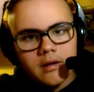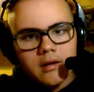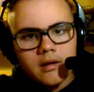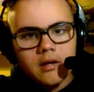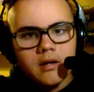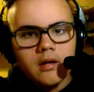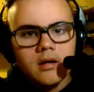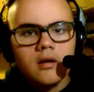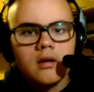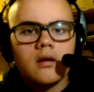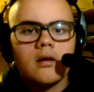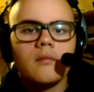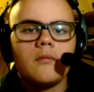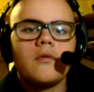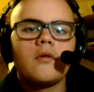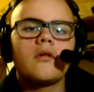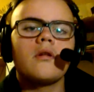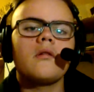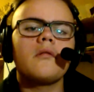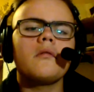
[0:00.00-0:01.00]
and
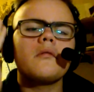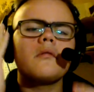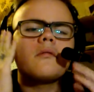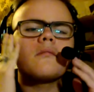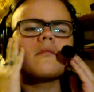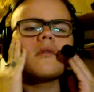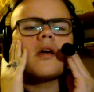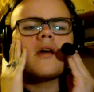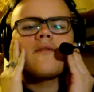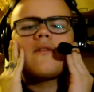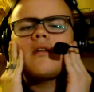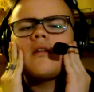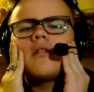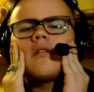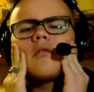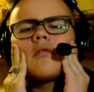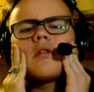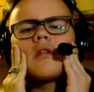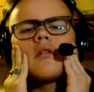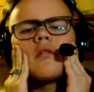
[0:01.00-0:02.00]
I think you
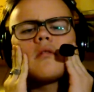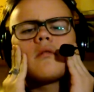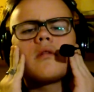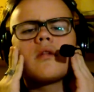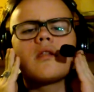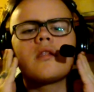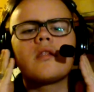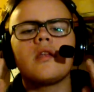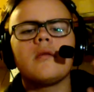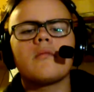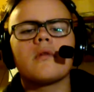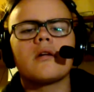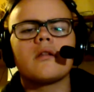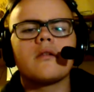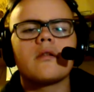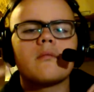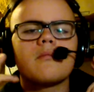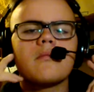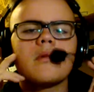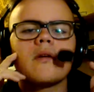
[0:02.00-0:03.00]
can already see
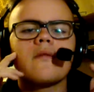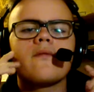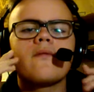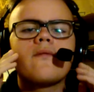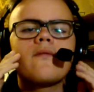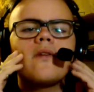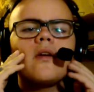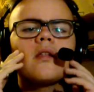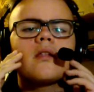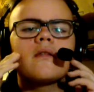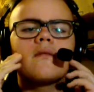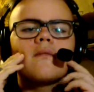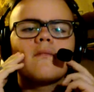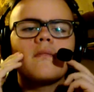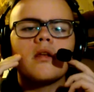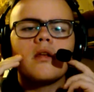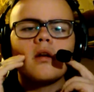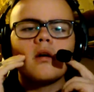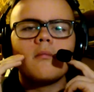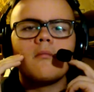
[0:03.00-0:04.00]
that my face has
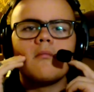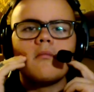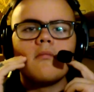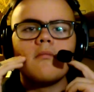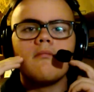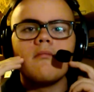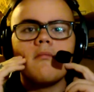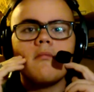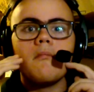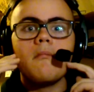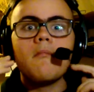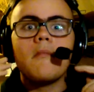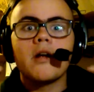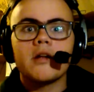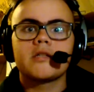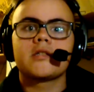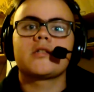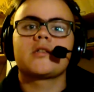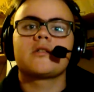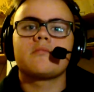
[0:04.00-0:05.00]
become
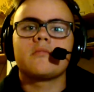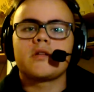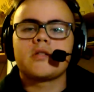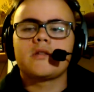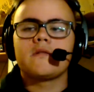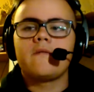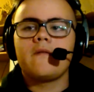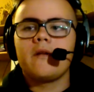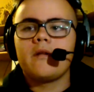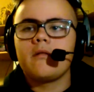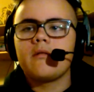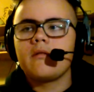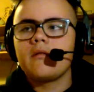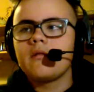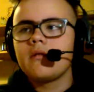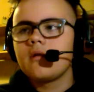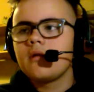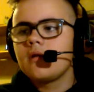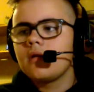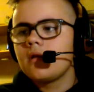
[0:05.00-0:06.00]
much, much thinner.
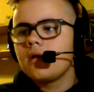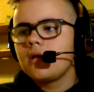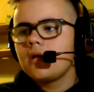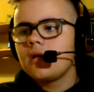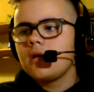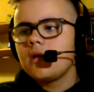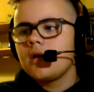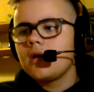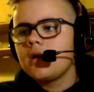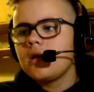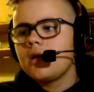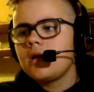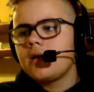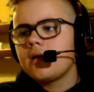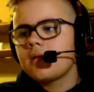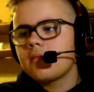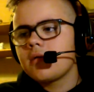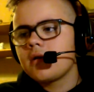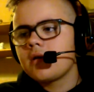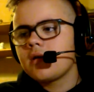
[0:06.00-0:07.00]
It's
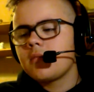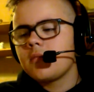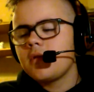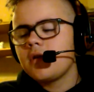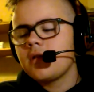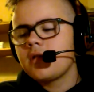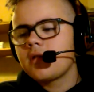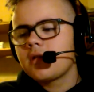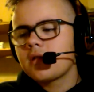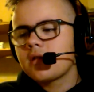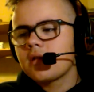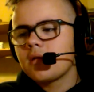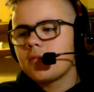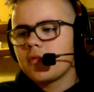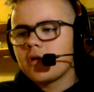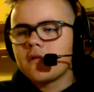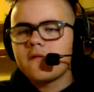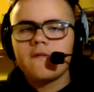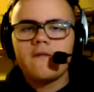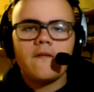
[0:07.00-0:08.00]
become
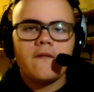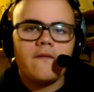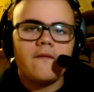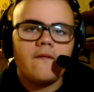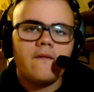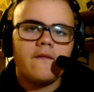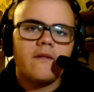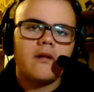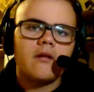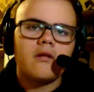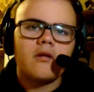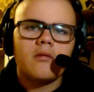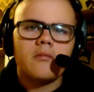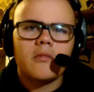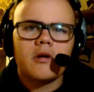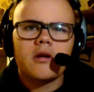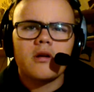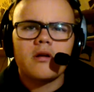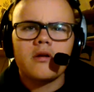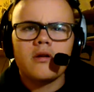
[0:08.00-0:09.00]
somewhat thinner,
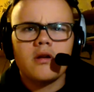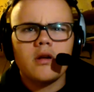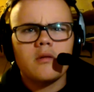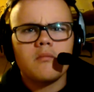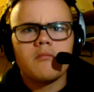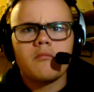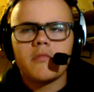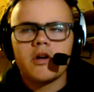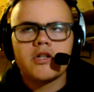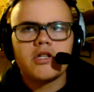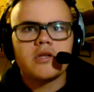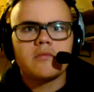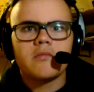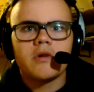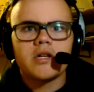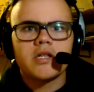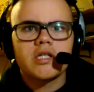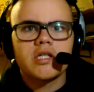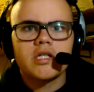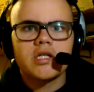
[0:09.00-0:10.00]
but not
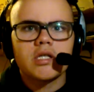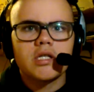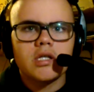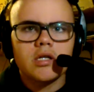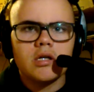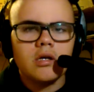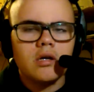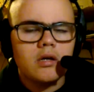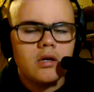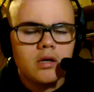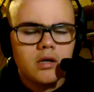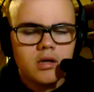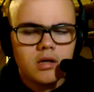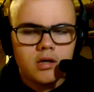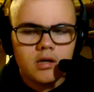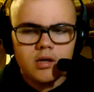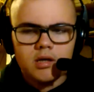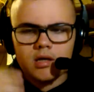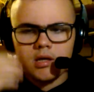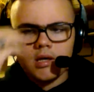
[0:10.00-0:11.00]
much. Uh,
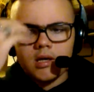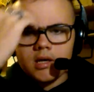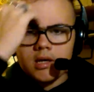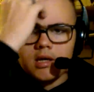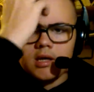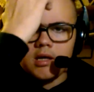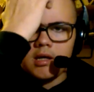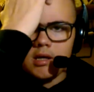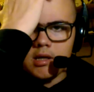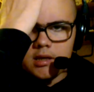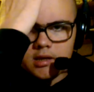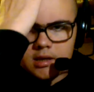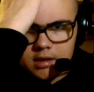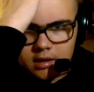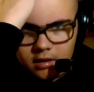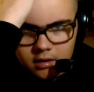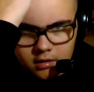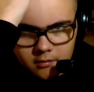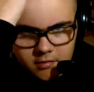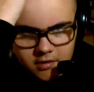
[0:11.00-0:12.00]
that's
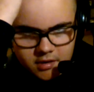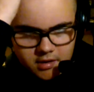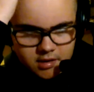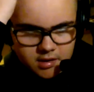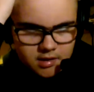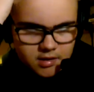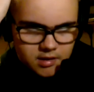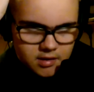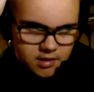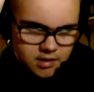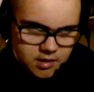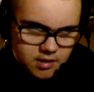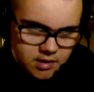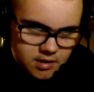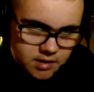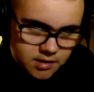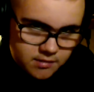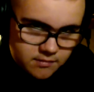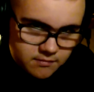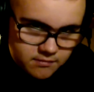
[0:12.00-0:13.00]
a little bit,
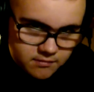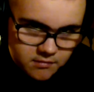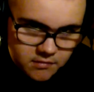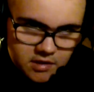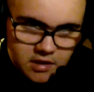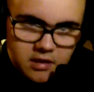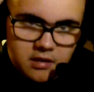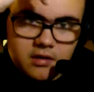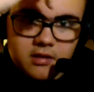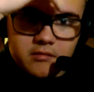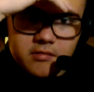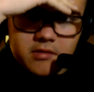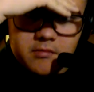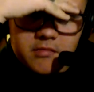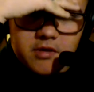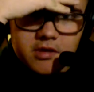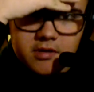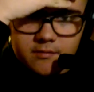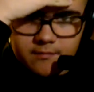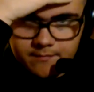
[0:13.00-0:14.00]
that's a little bit
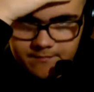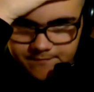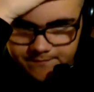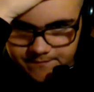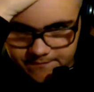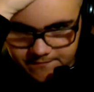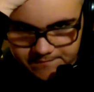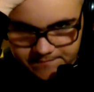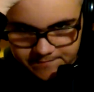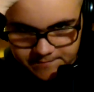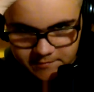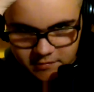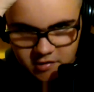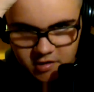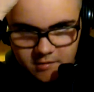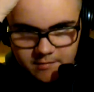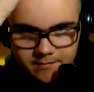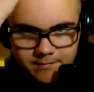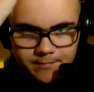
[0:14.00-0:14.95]
much. But